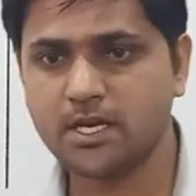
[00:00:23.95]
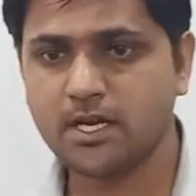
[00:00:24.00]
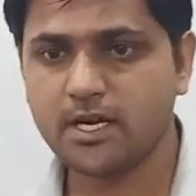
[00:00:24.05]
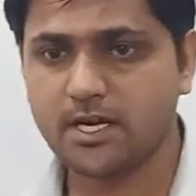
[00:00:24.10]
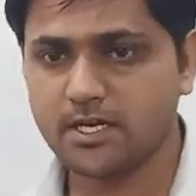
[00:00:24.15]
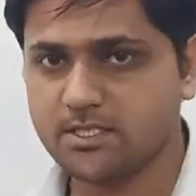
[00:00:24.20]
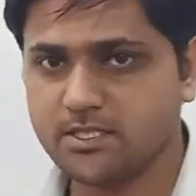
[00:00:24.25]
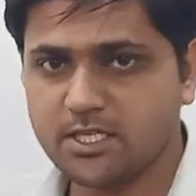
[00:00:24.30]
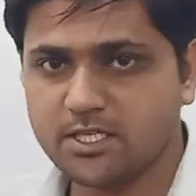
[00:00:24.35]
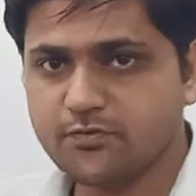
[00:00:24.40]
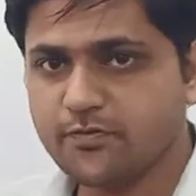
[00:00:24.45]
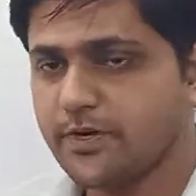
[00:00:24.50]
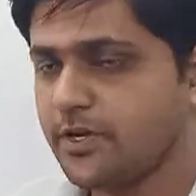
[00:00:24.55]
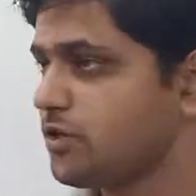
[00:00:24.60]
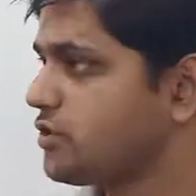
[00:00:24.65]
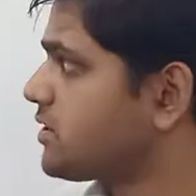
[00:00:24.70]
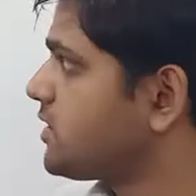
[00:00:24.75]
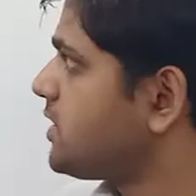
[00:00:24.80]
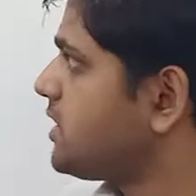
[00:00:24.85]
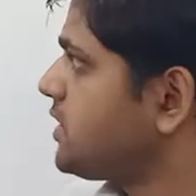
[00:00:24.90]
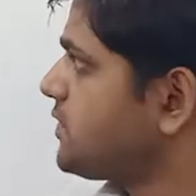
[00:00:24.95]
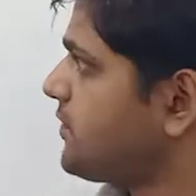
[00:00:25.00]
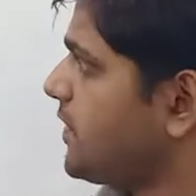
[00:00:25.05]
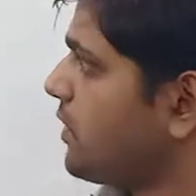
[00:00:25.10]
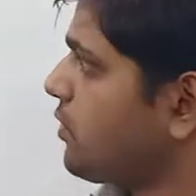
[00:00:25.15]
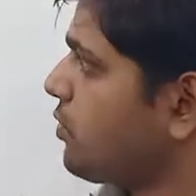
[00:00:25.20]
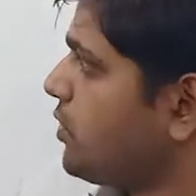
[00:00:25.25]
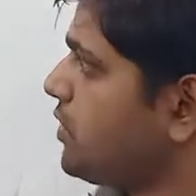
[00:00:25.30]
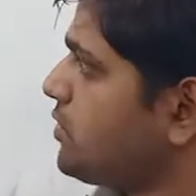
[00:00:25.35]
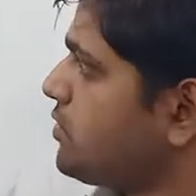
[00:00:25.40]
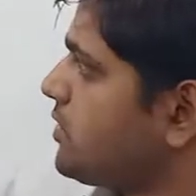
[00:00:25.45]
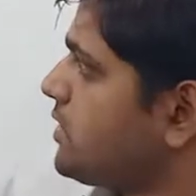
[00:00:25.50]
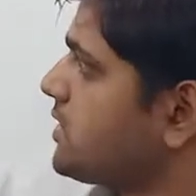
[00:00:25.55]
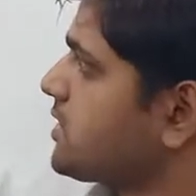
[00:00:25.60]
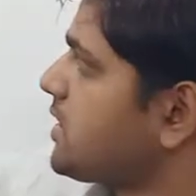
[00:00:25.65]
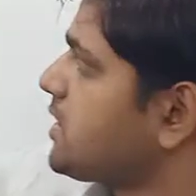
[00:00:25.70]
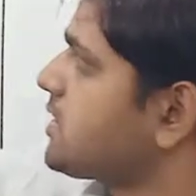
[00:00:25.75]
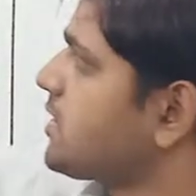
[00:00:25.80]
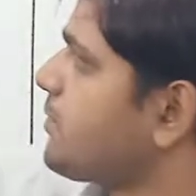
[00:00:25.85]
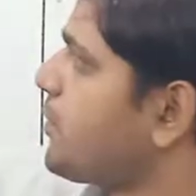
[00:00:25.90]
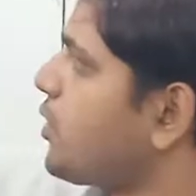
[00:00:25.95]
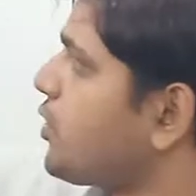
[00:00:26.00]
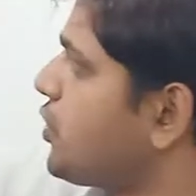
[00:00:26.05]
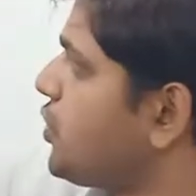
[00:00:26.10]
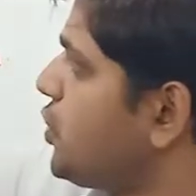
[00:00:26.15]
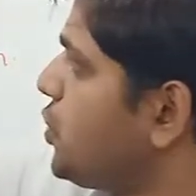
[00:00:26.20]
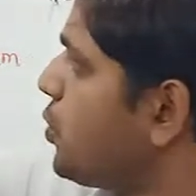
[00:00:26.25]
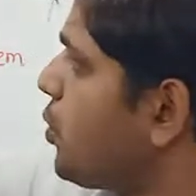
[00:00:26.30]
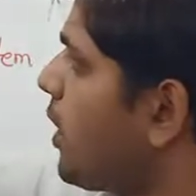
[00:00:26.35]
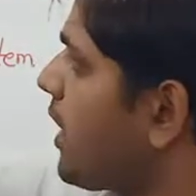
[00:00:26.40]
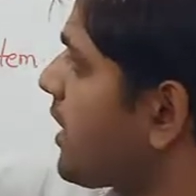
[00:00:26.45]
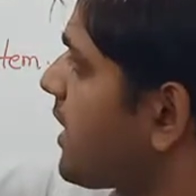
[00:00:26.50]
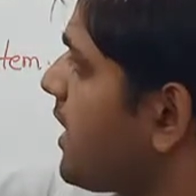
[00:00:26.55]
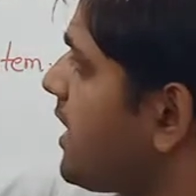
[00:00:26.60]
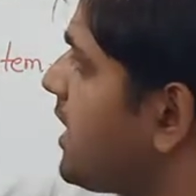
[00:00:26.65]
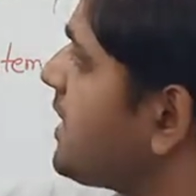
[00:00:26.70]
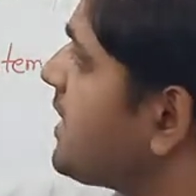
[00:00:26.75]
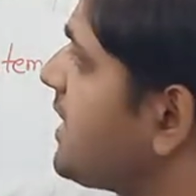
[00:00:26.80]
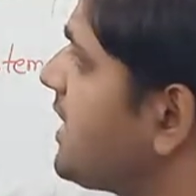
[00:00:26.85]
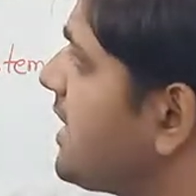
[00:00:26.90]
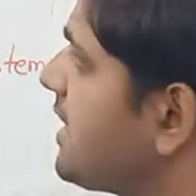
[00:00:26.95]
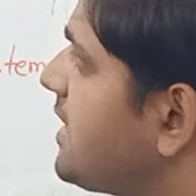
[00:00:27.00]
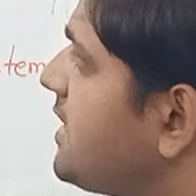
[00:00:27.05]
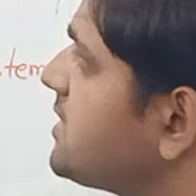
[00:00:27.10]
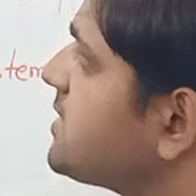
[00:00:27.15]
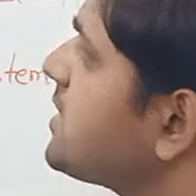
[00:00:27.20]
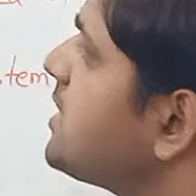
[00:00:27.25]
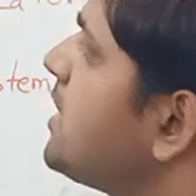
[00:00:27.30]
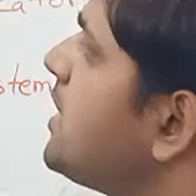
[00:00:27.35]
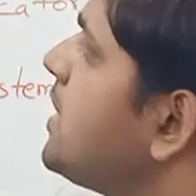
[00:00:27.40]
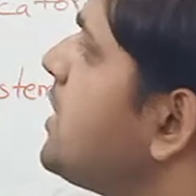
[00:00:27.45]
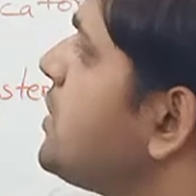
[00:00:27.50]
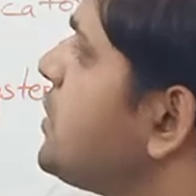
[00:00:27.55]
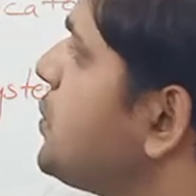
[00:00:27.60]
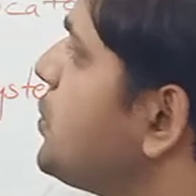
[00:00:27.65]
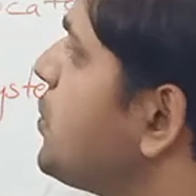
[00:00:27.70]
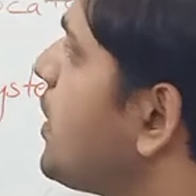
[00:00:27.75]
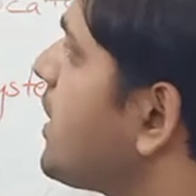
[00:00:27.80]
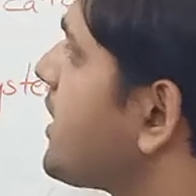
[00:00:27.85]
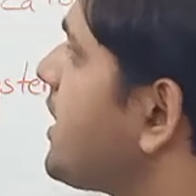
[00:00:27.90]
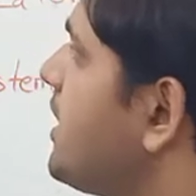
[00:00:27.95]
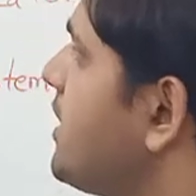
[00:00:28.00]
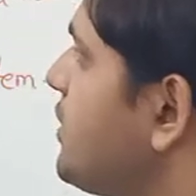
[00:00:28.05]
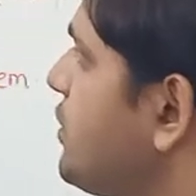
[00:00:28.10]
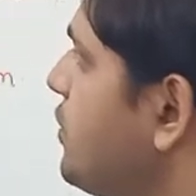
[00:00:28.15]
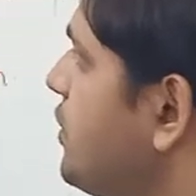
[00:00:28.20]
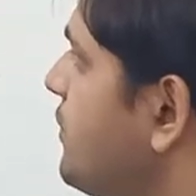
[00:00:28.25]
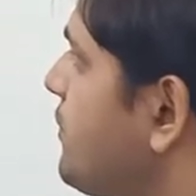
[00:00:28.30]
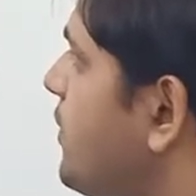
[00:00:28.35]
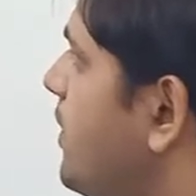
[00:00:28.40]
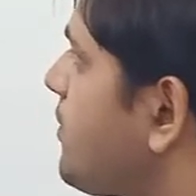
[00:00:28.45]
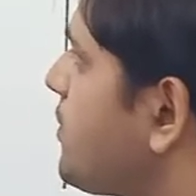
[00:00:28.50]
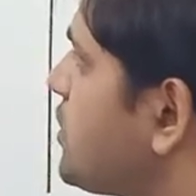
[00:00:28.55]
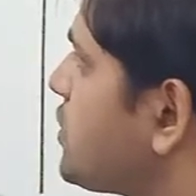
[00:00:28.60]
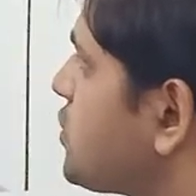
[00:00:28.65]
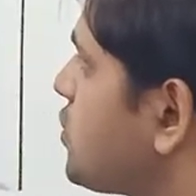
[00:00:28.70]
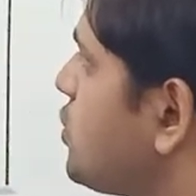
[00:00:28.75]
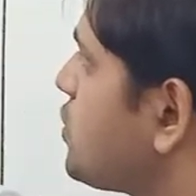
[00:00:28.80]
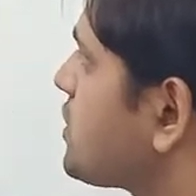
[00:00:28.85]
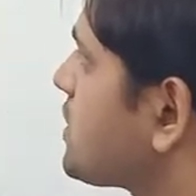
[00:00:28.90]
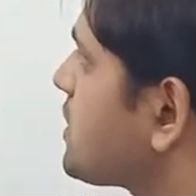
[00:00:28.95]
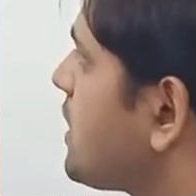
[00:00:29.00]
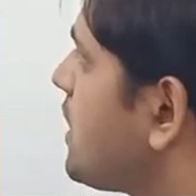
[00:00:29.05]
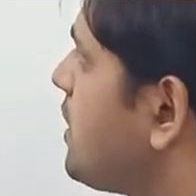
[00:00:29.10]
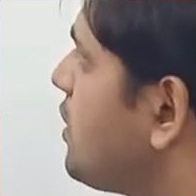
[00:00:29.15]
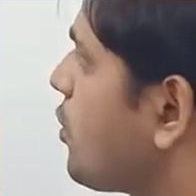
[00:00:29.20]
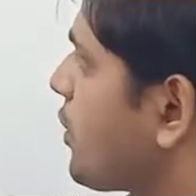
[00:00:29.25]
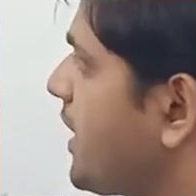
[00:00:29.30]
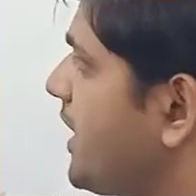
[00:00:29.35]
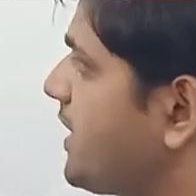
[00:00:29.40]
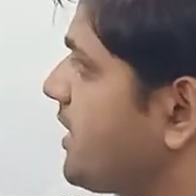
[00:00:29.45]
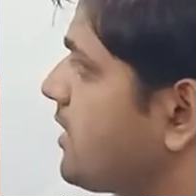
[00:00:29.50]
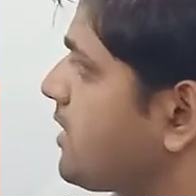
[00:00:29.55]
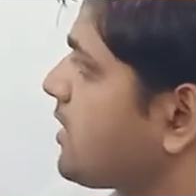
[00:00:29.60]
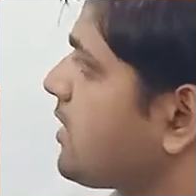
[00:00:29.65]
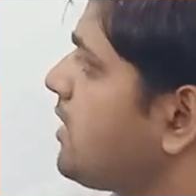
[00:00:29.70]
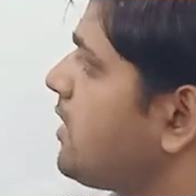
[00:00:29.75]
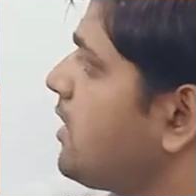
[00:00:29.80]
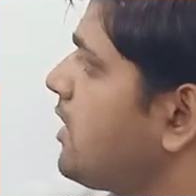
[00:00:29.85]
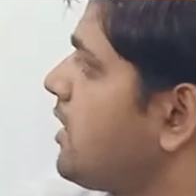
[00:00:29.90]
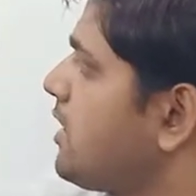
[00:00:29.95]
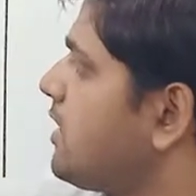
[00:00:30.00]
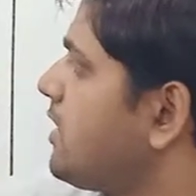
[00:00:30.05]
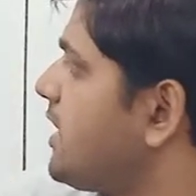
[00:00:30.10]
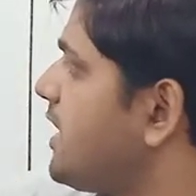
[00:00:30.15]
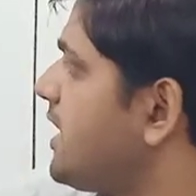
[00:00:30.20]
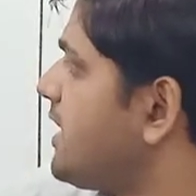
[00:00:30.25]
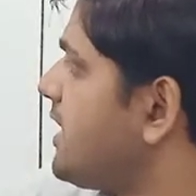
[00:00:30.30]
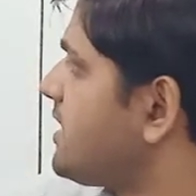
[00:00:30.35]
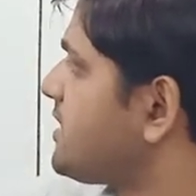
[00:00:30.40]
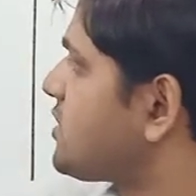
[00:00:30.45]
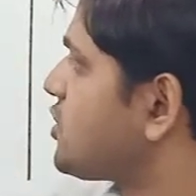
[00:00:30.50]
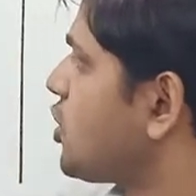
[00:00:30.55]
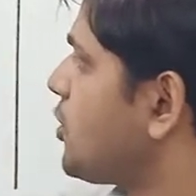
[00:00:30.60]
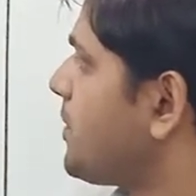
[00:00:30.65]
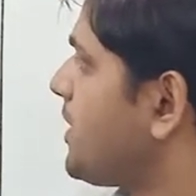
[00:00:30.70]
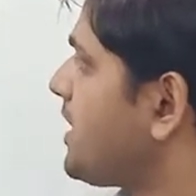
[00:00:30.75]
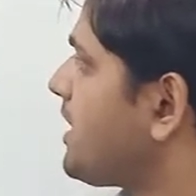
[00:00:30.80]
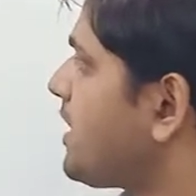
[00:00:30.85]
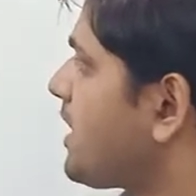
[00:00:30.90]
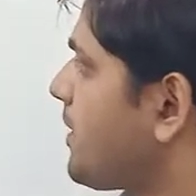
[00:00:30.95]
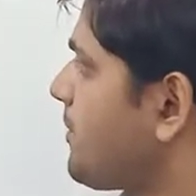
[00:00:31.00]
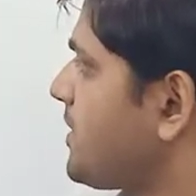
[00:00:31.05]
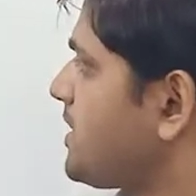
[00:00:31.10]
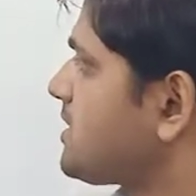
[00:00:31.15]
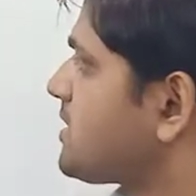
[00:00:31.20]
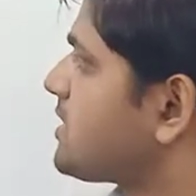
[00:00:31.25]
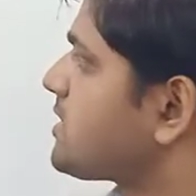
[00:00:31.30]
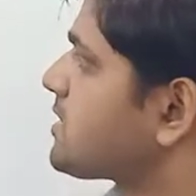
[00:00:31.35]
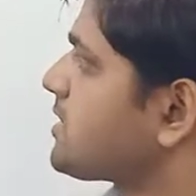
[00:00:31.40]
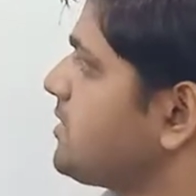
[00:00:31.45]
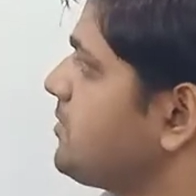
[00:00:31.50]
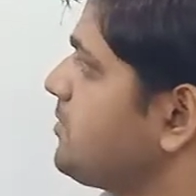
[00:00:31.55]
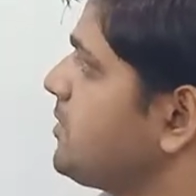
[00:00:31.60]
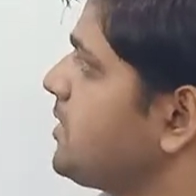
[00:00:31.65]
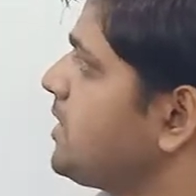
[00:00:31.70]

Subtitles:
In this video series we are going to discuss about URL and DNS. URL, Uniform Resource Locator. DNS, Domain Naming System.